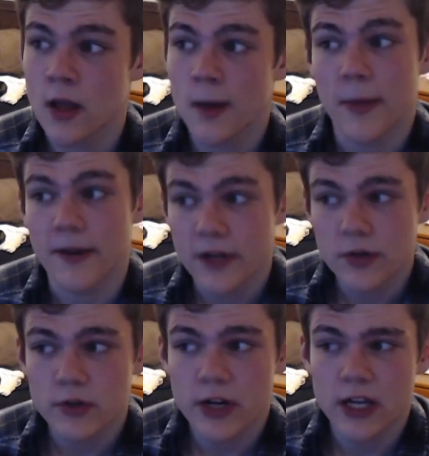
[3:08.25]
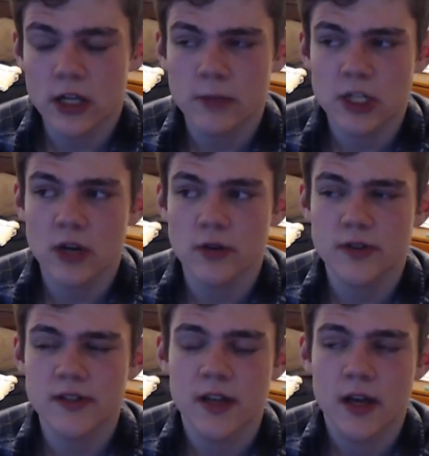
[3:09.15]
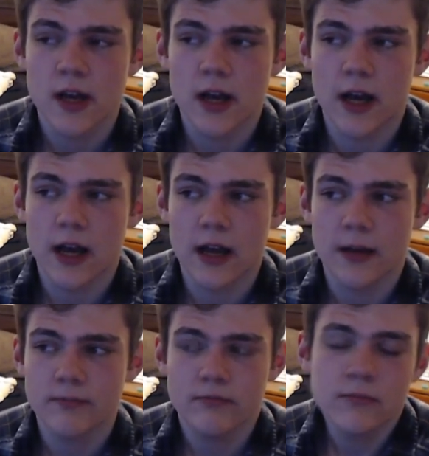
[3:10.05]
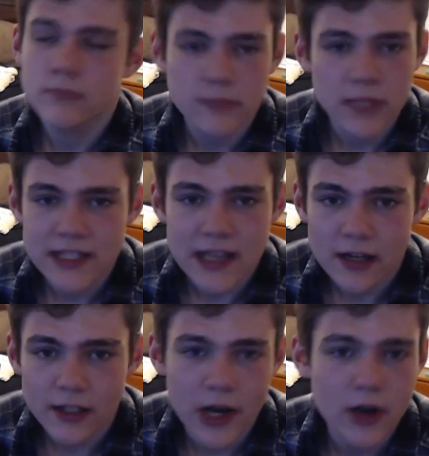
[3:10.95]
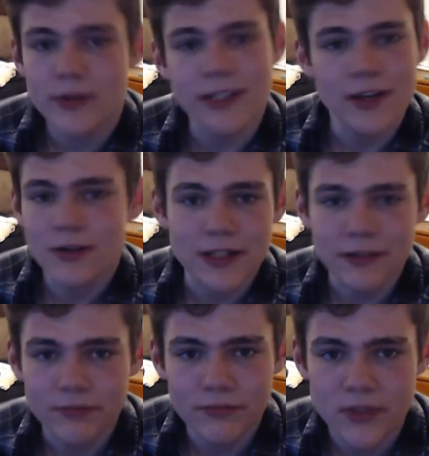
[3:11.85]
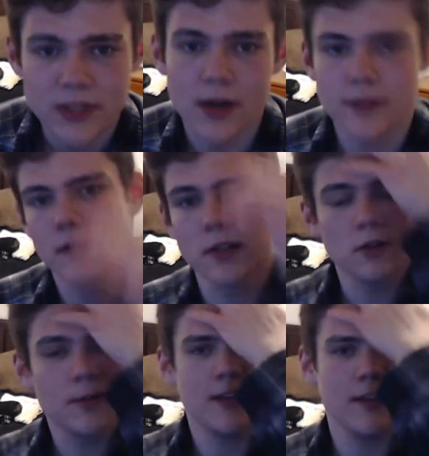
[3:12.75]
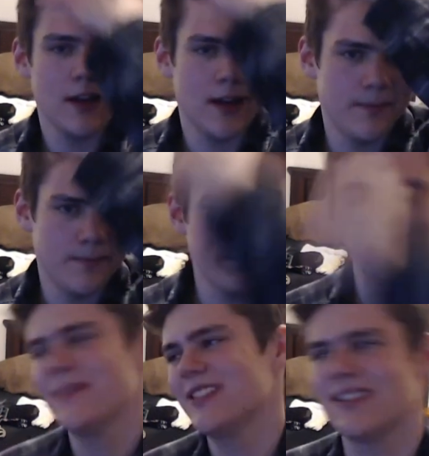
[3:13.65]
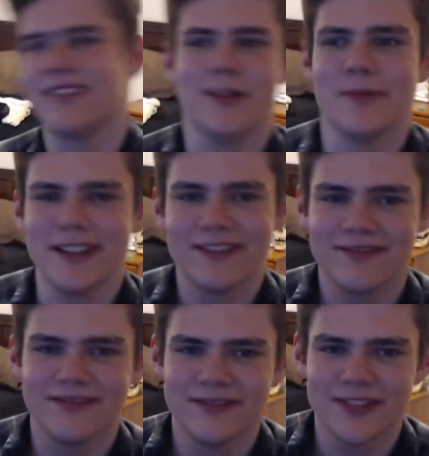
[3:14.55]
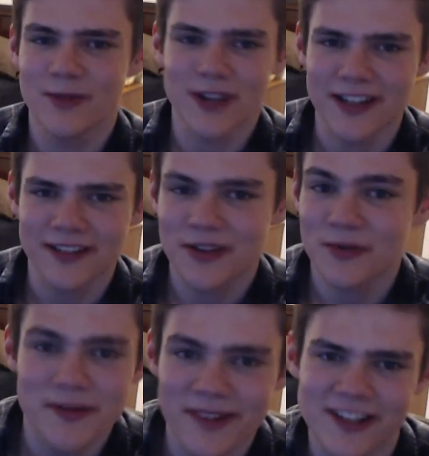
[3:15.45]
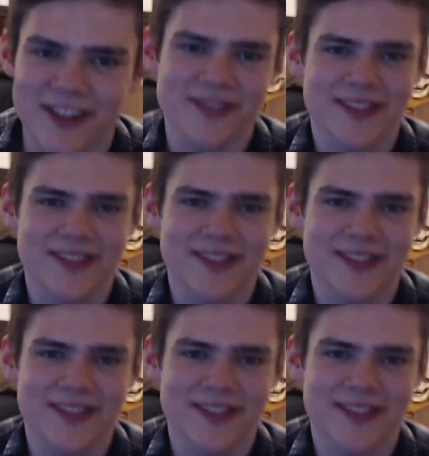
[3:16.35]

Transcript: My friend was working at the McDonald's. He said hello, you know, we talked for a little bit. Just a little bit. Don't worry, McDonald's.